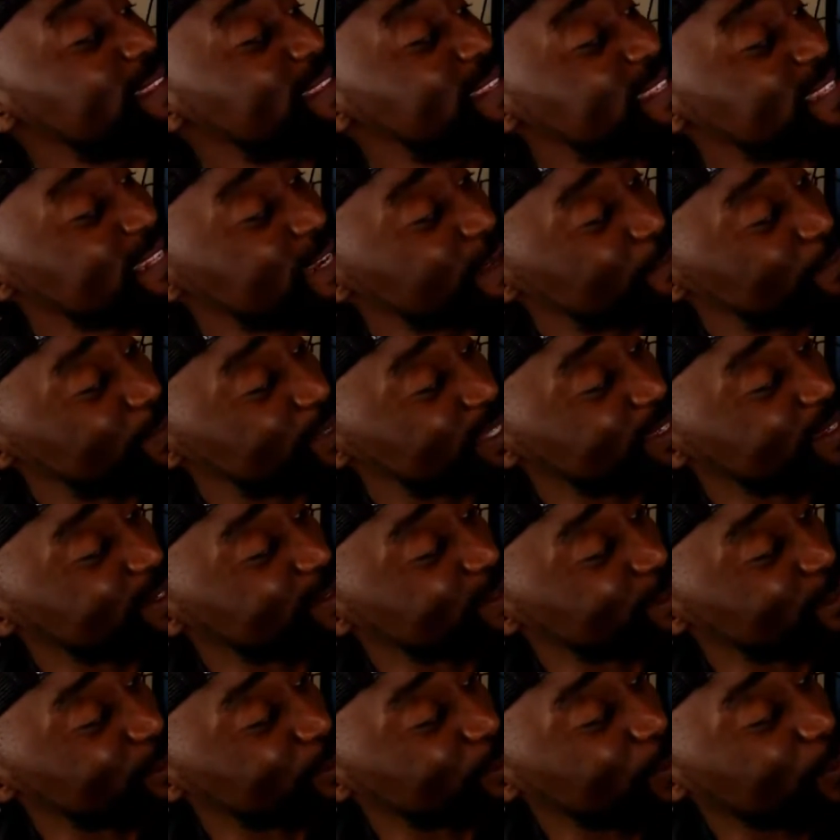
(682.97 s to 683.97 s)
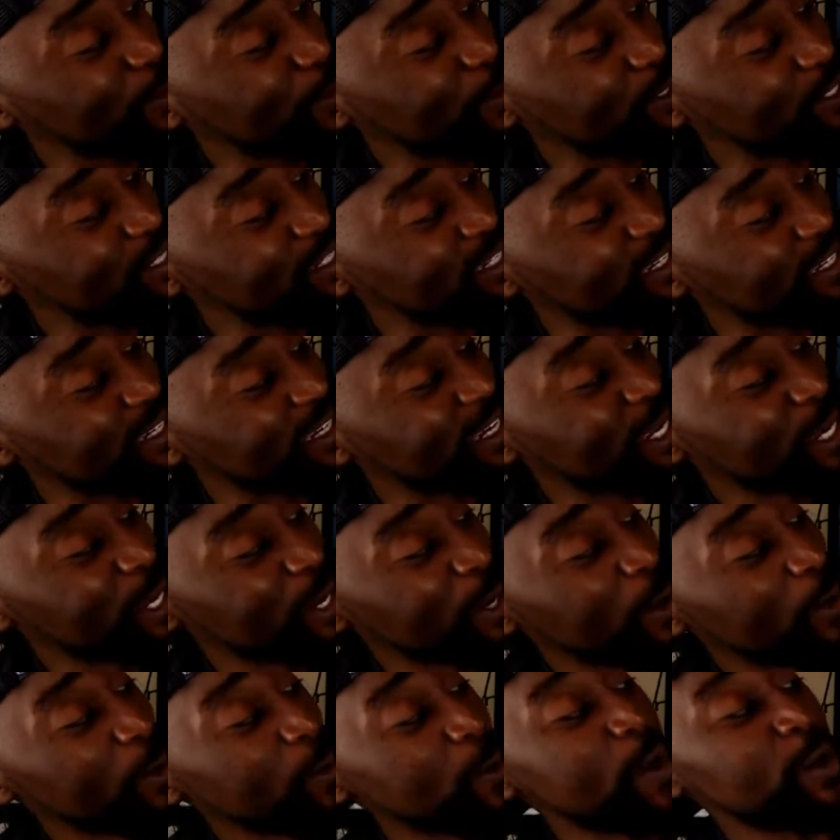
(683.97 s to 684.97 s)
slips into the water.
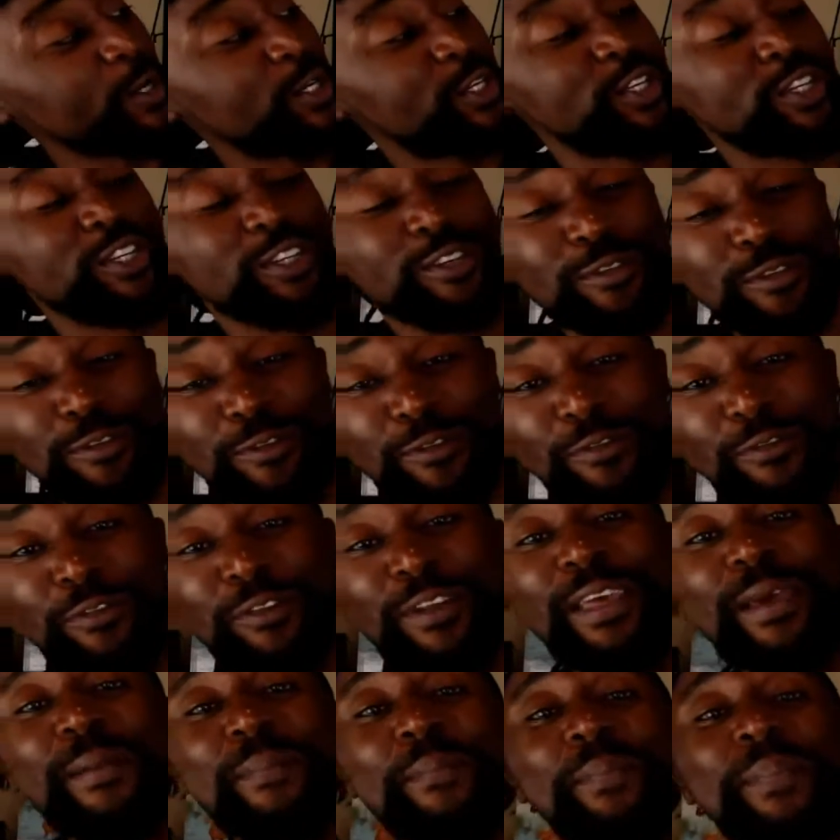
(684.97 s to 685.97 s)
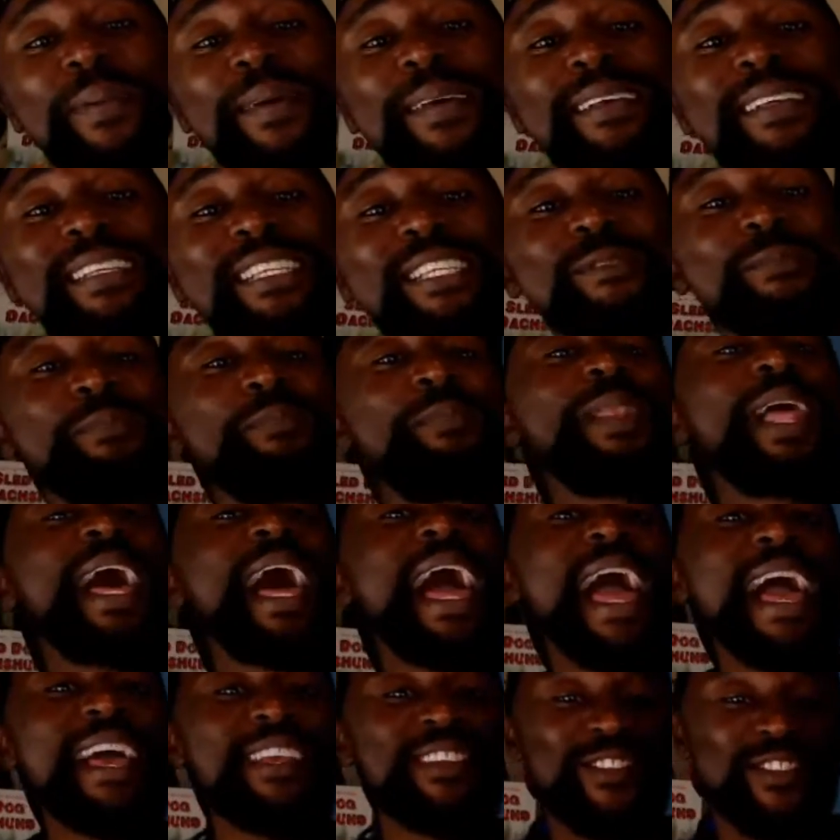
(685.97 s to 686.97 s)
Whoosh, flip,
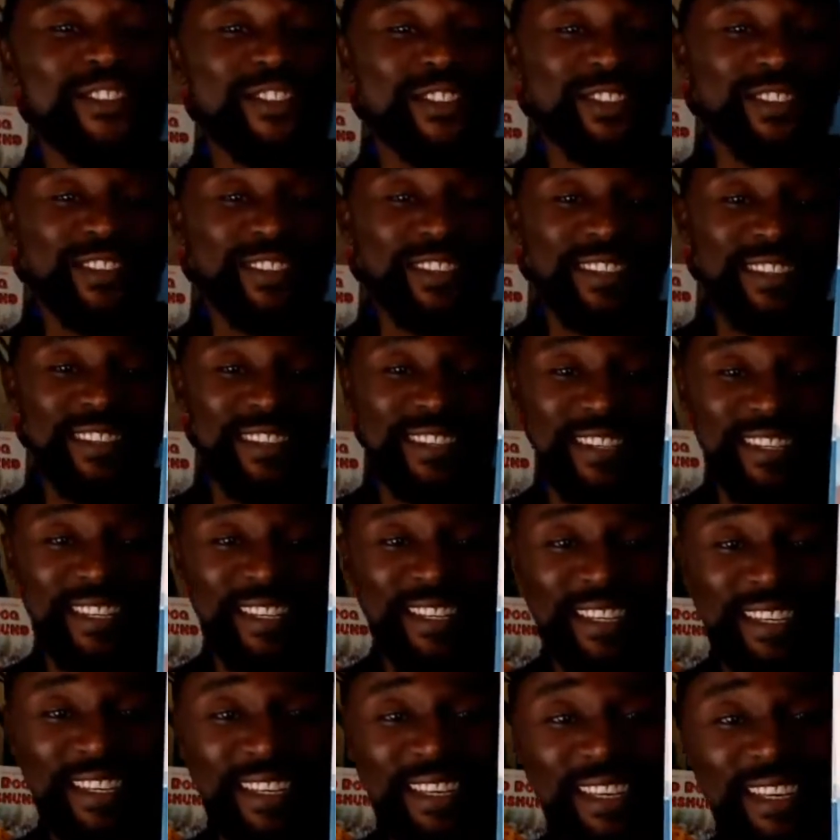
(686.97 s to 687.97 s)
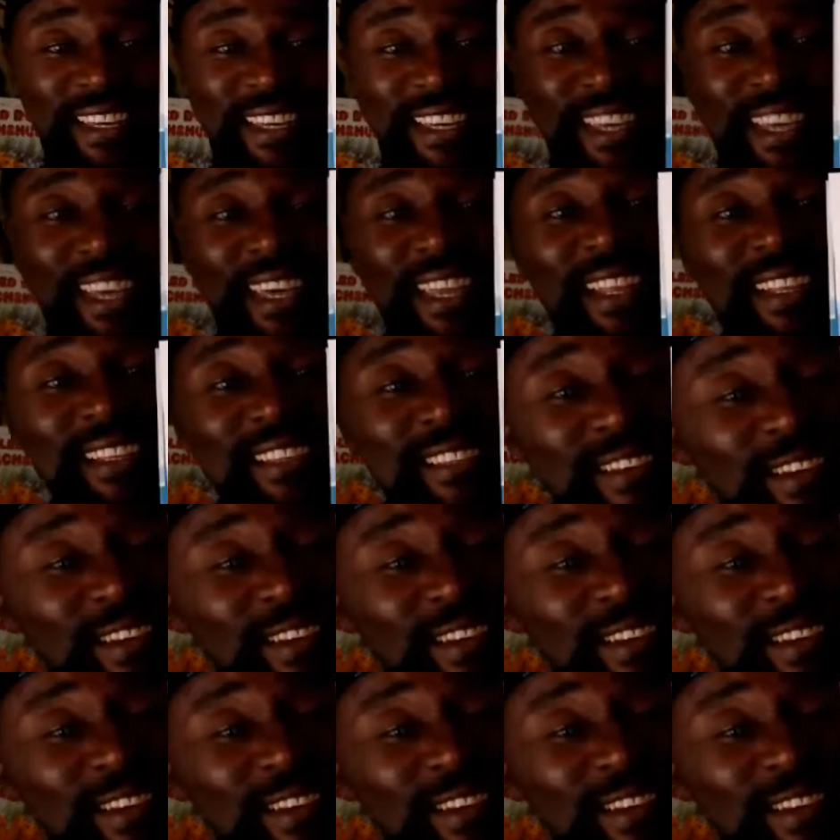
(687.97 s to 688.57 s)
splash. And it's